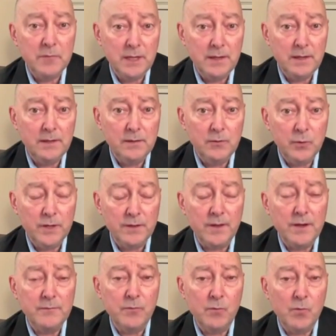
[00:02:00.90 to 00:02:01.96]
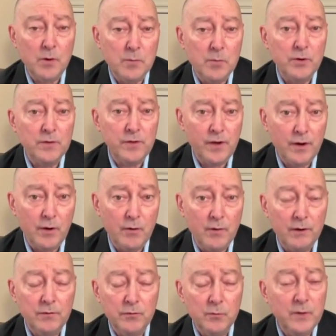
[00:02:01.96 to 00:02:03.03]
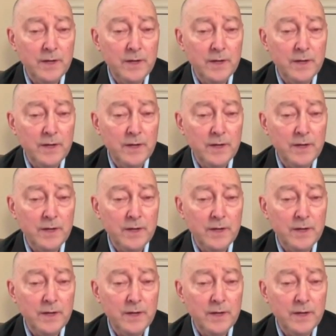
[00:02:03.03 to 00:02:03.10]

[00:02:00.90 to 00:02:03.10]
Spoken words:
meeting with a former terrorist.